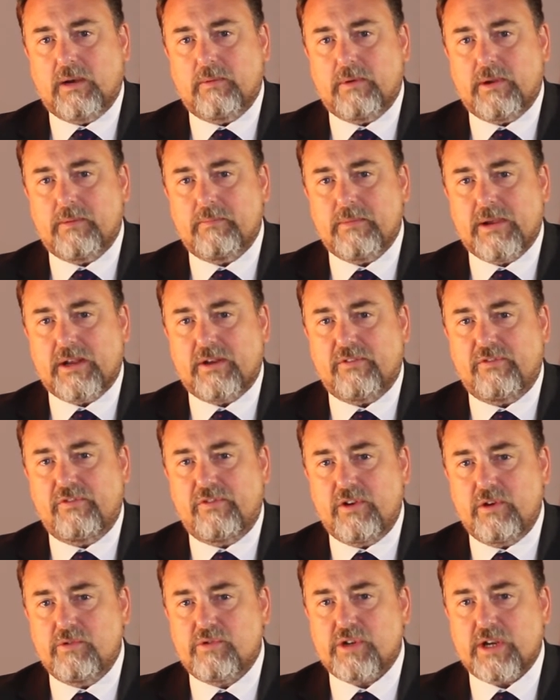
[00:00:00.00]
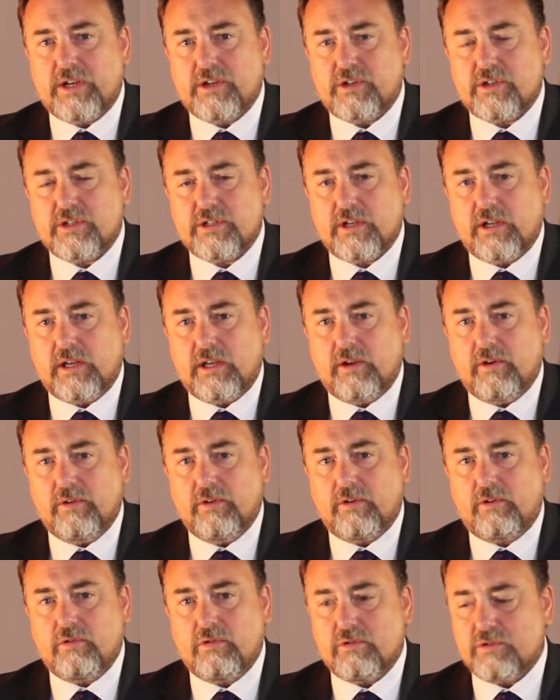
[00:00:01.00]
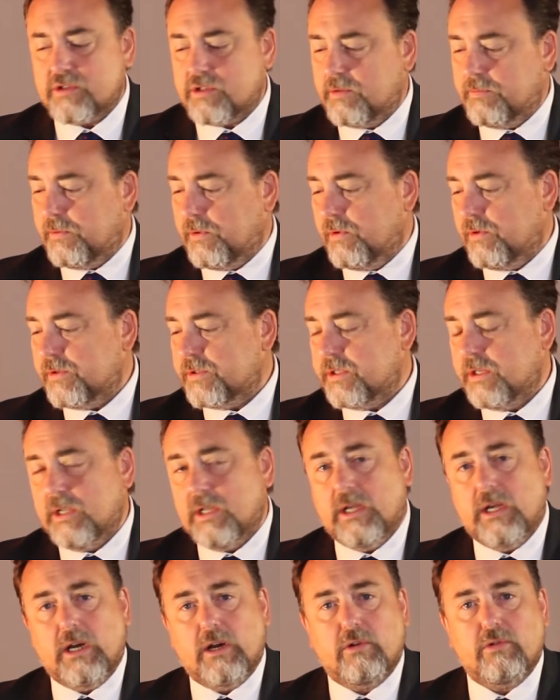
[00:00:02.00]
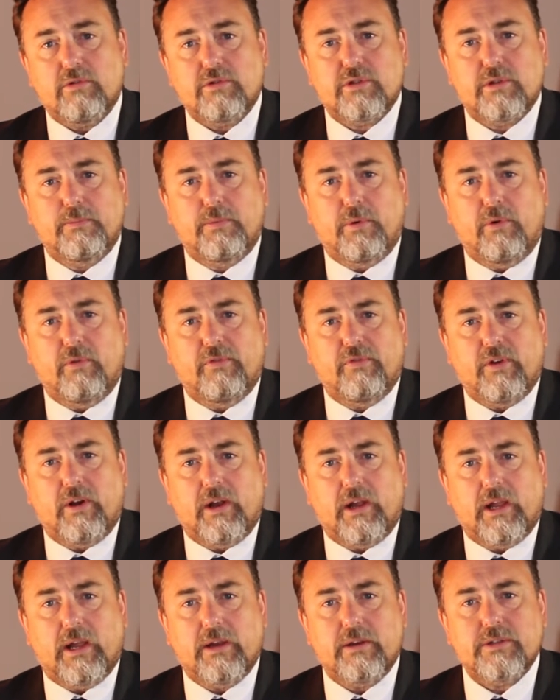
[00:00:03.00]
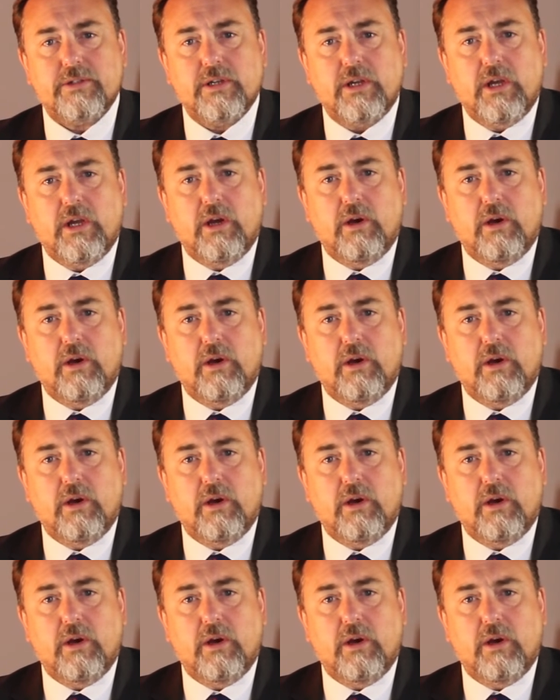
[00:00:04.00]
We made a few changes early on across the board, across the portfolios.